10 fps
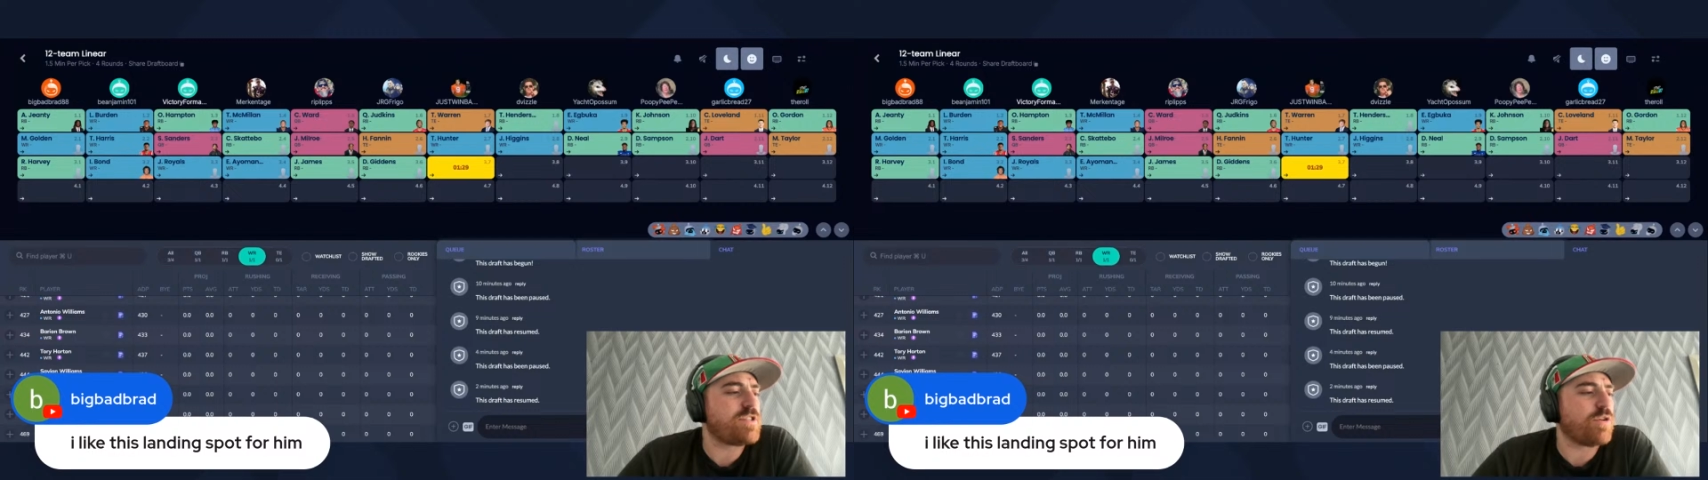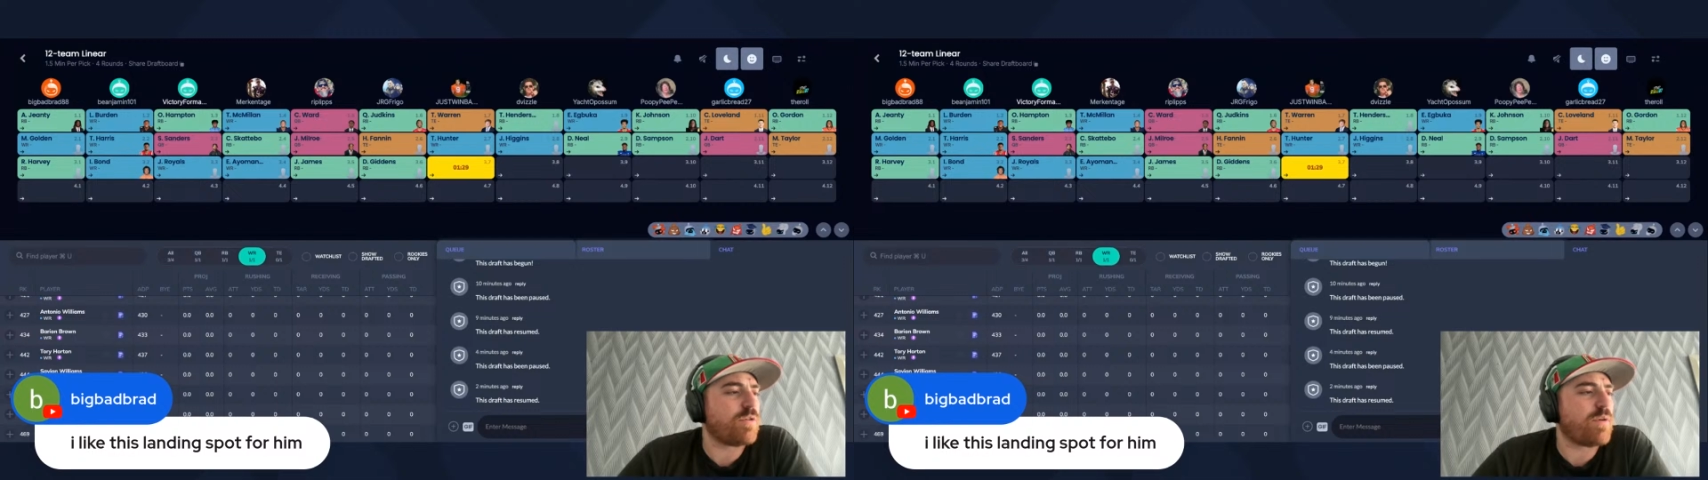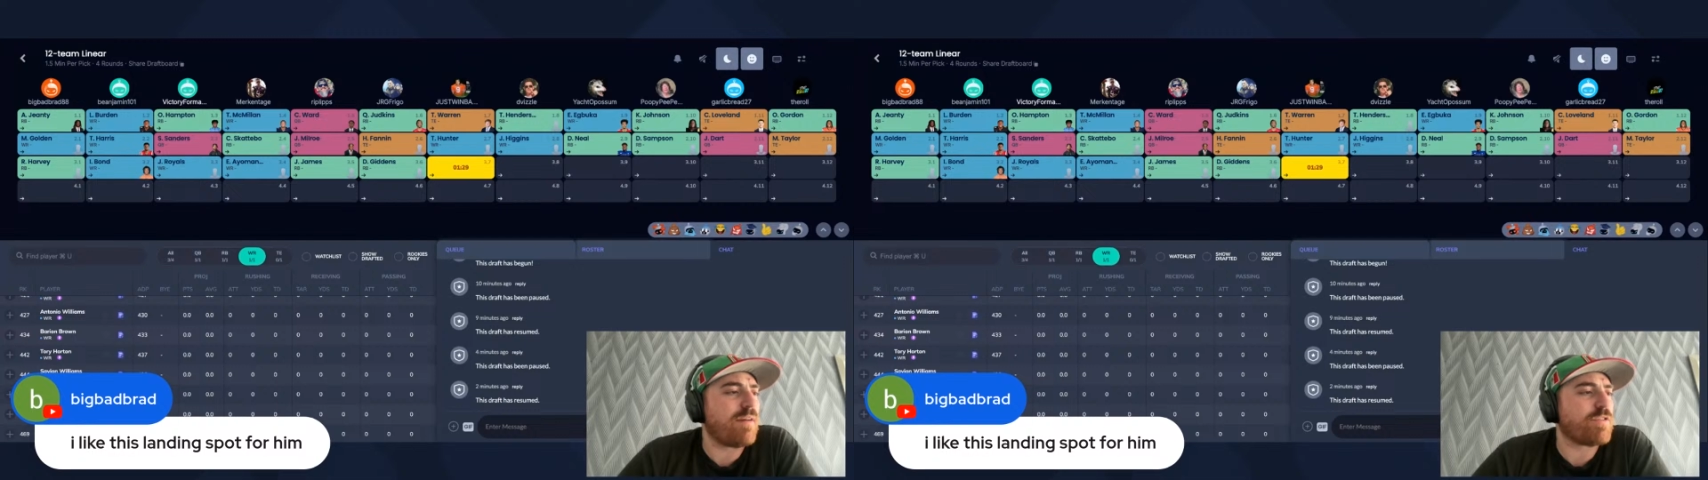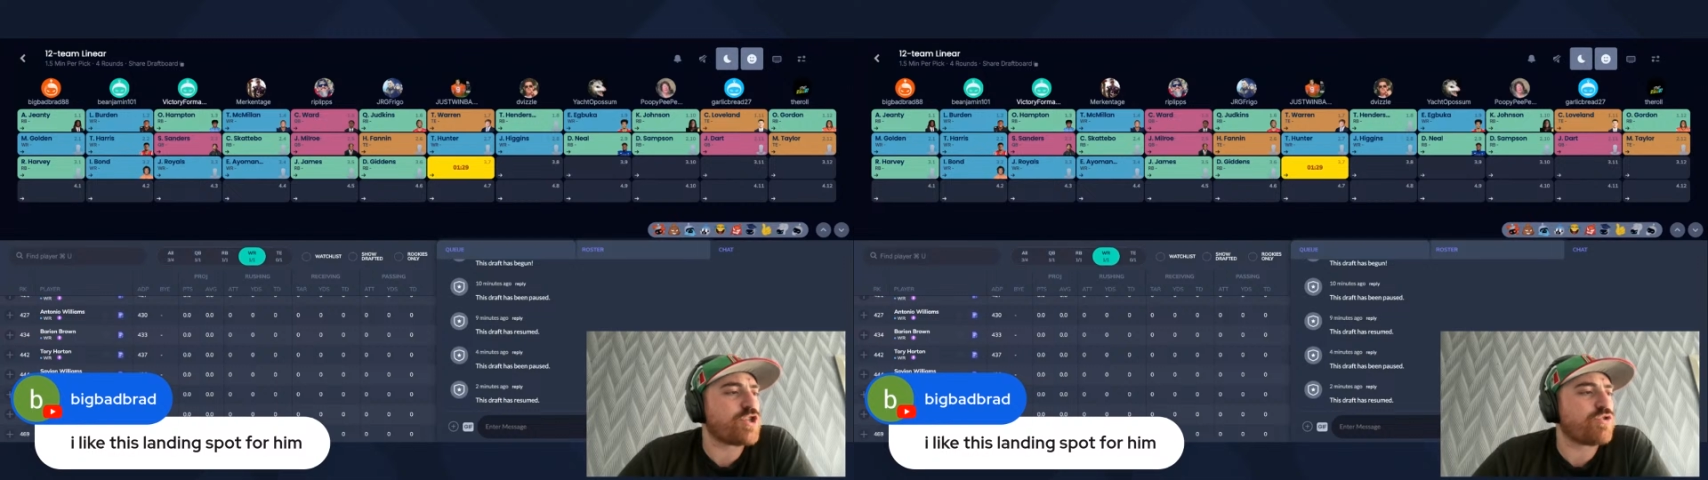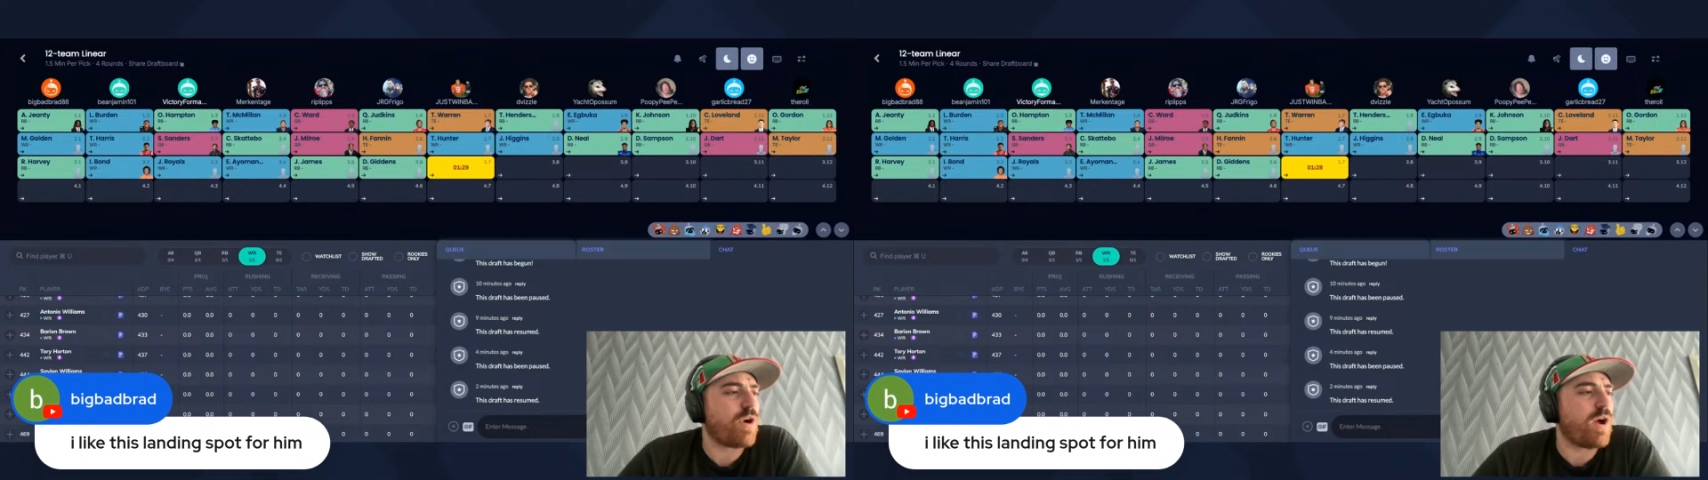still don't have a
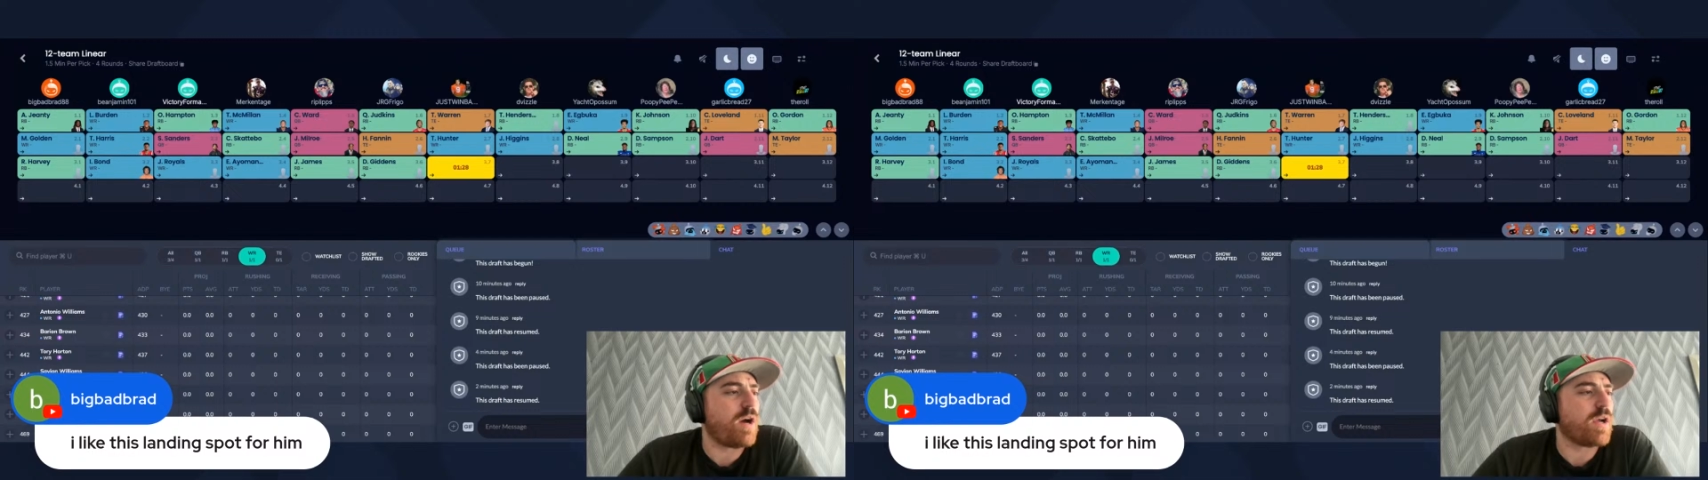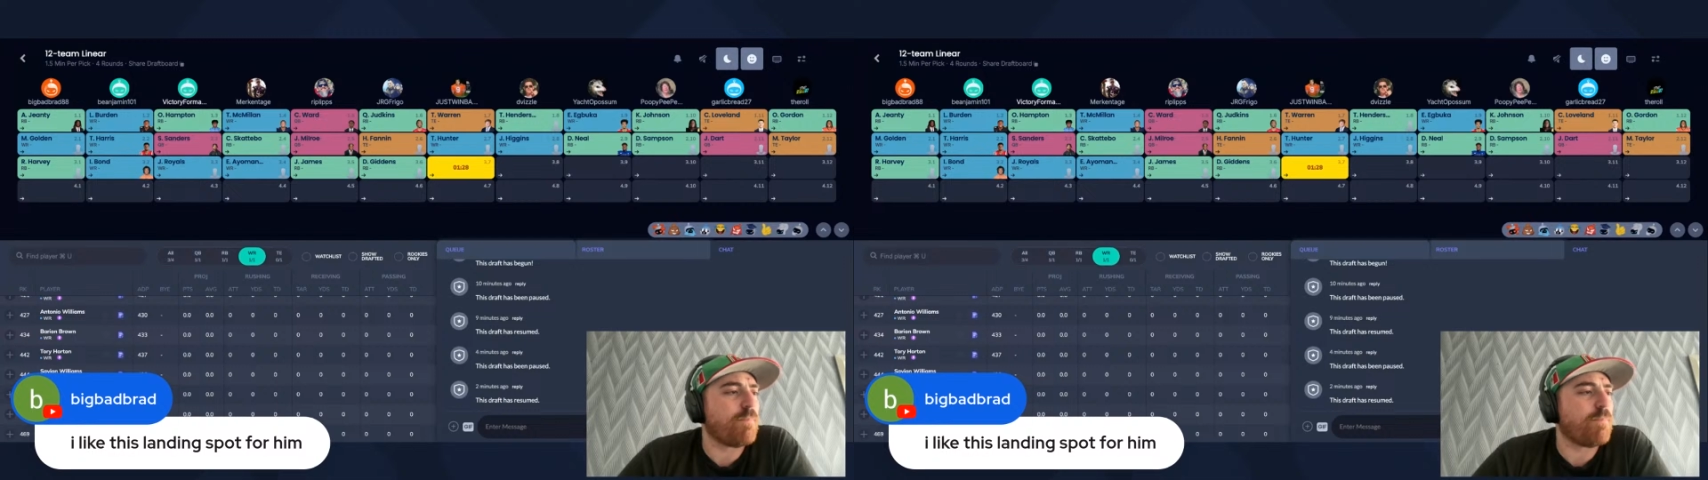strong